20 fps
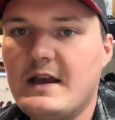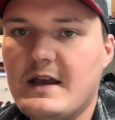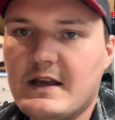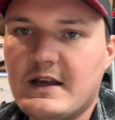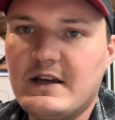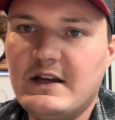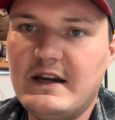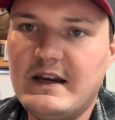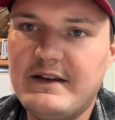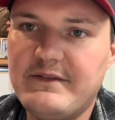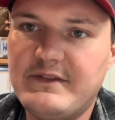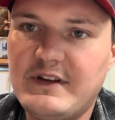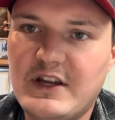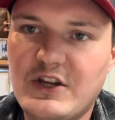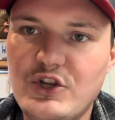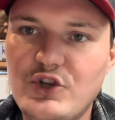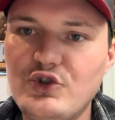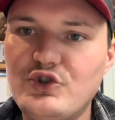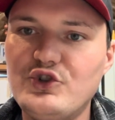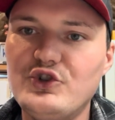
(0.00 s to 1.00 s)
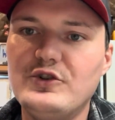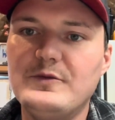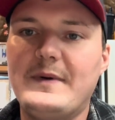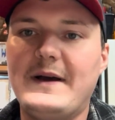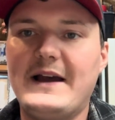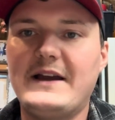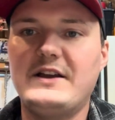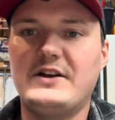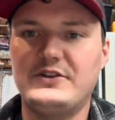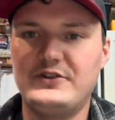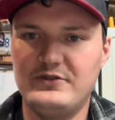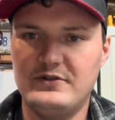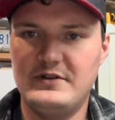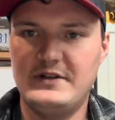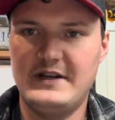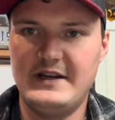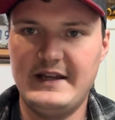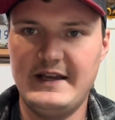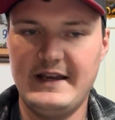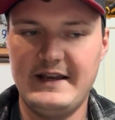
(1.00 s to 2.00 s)
Good evening, YouTube. How y'all doing
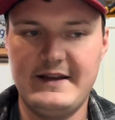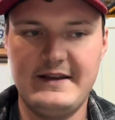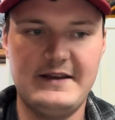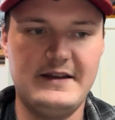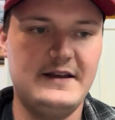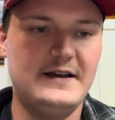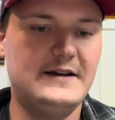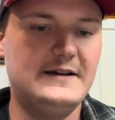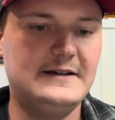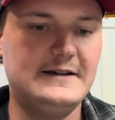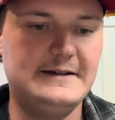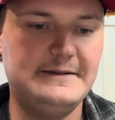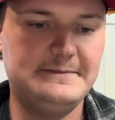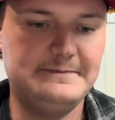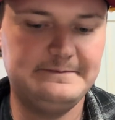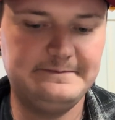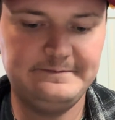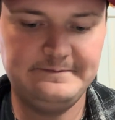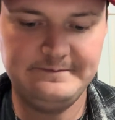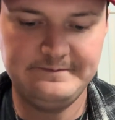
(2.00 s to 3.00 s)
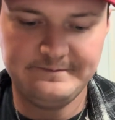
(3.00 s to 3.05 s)
today? I'm